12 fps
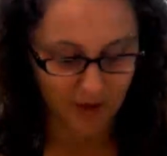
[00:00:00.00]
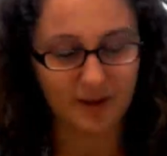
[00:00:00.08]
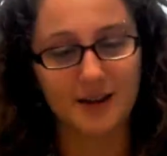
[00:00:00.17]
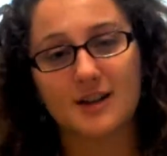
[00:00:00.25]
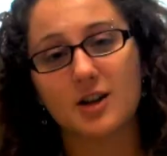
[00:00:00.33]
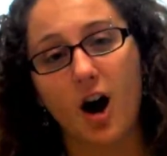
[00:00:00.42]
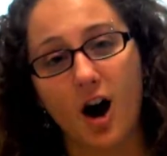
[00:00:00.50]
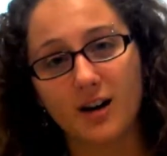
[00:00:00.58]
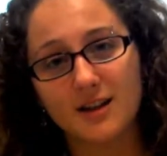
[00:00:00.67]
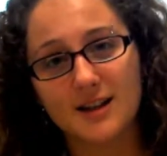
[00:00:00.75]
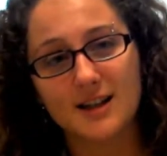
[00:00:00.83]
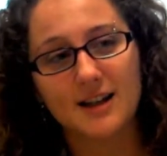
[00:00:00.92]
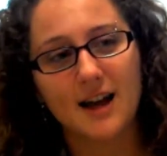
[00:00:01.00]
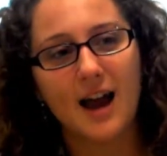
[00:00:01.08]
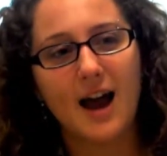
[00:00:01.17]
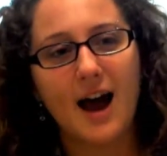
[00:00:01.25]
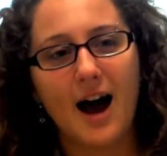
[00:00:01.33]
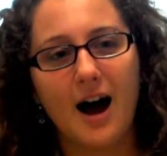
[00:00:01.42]
with is cost.
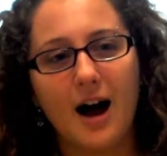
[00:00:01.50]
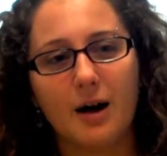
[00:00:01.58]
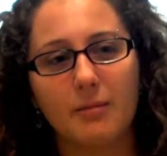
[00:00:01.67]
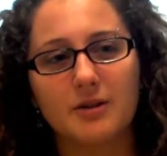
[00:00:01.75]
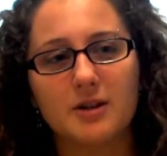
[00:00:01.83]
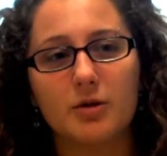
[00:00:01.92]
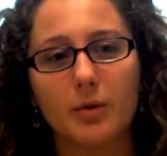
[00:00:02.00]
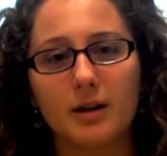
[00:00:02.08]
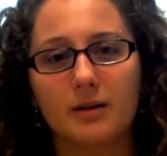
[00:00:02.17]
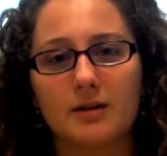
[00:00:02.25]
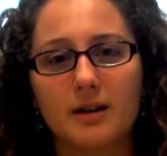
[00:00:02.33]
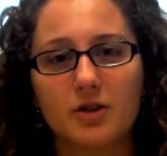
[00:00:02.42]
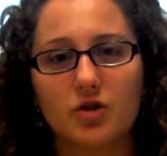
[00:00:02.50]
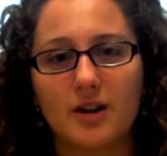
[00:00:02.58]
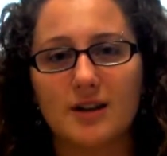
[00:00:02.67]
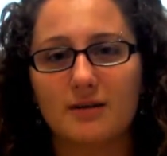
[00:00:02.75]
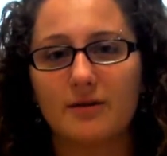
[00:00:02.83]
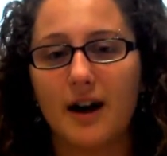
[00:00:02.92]
So you want to
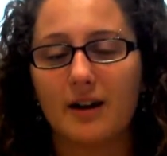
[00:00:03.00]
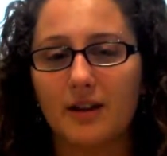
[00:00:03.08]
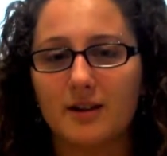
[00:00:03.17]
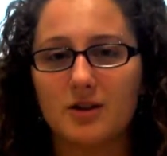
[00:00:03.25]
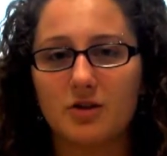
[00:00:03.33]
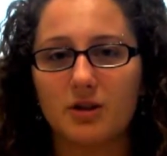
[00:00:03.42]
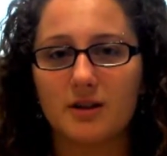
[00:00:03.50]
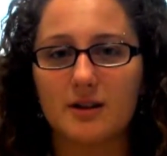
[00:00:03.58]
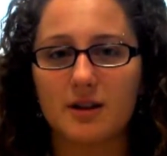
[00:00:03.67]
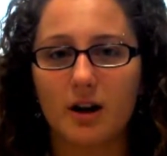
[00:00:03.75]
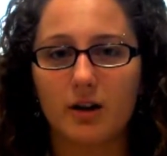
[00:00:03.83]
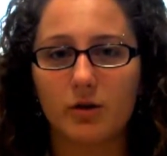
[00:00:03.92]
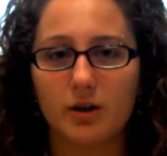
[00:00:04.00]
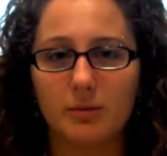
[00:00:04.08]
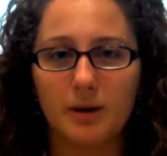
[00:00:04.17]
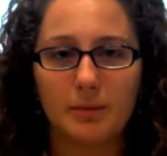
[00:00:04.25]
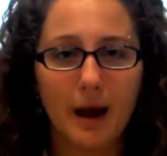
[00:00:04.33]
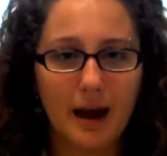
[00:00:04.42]
address the fact that students are going to
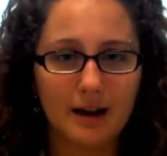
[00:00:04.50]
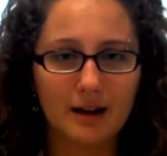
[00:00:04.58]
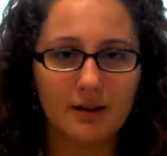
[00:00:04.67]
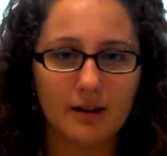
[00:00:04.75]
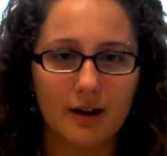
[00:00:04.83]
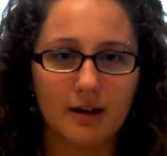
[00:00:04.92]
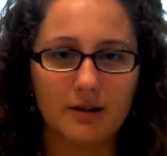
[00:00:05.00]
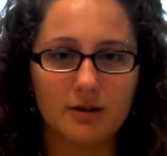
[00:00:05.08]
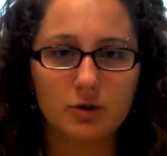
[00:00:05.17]
be paying their